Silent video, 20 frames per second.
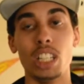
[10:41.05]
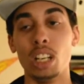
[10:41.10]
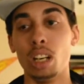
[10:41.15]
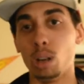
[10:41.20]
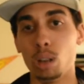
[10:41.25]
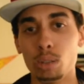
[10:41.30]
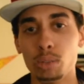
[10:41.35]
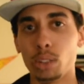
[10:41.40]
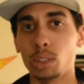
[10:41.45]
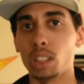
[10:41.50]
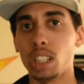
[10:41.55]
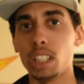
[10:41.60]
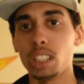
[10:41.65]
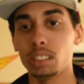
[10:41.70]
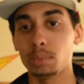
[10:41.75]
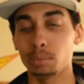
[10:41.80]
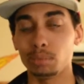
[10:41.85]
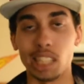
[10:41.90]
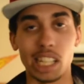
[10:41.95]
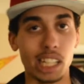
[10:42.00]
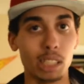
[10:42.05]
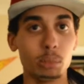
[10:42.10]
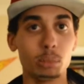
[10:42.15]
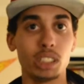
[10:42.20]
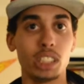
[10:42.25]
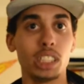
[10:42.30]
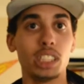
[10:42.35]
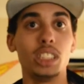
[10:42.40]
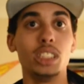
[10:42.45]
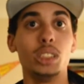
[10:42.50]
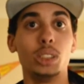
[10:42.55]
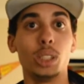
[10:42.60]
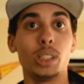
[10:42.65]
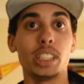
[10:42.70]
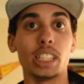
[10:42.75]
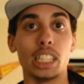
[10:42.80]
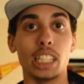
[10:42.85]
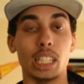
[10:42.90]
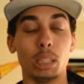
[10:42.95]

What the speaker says: Overall, I'm really enjoying it.